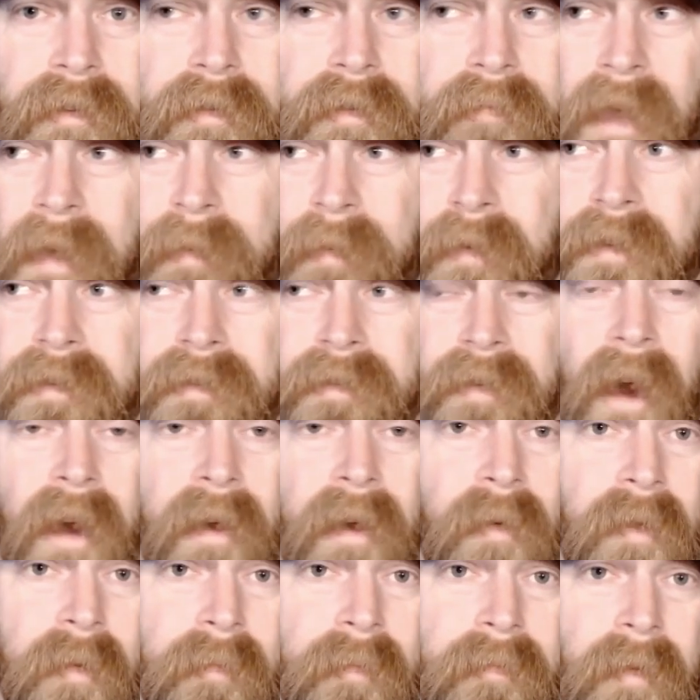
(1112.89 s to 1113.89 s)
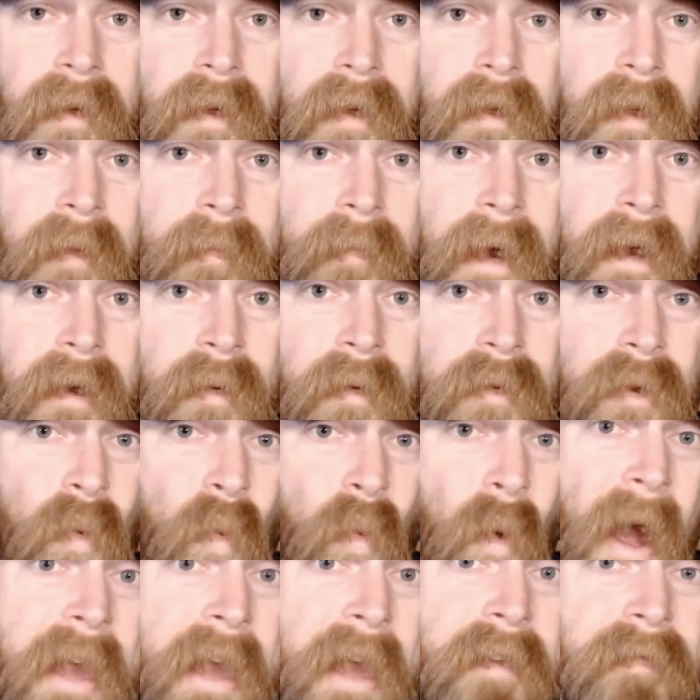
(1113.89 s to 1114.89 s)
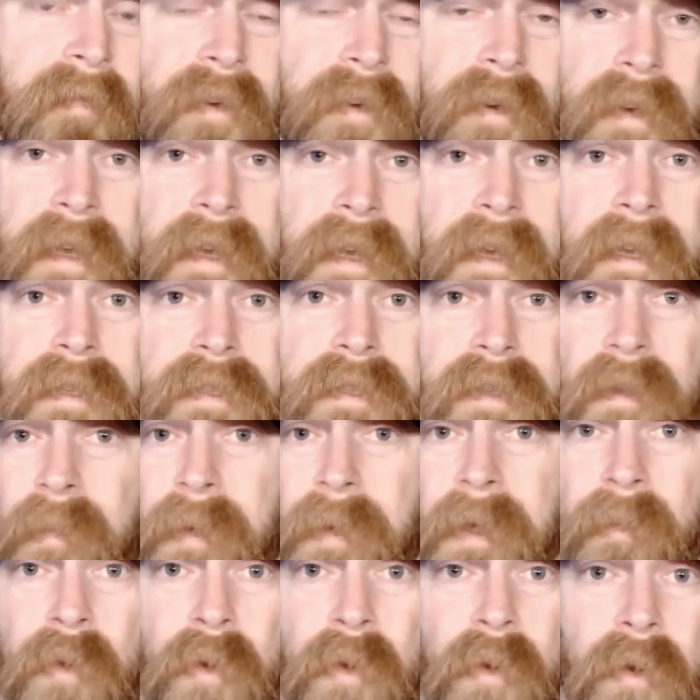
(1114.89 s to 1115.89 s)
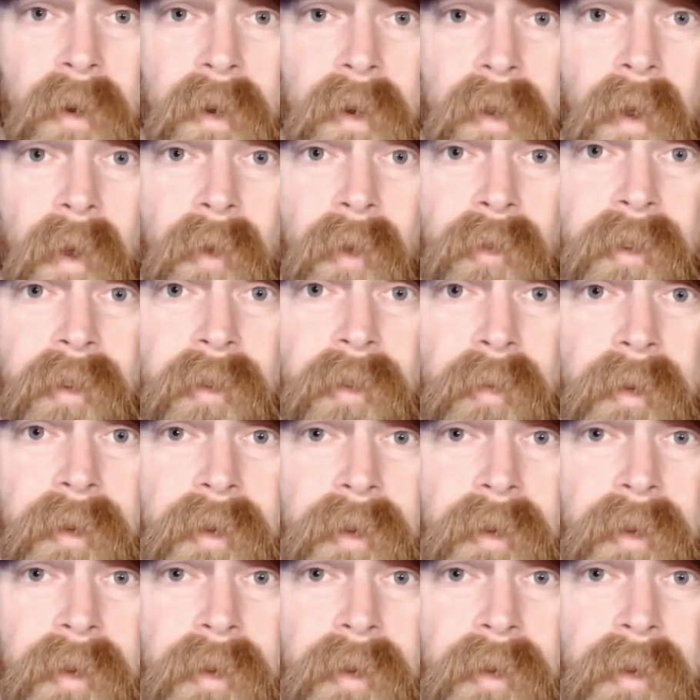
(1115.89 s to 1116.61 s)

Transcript: Maybe talk with, uh, about it with your wife or your kids or the people who are closest with you.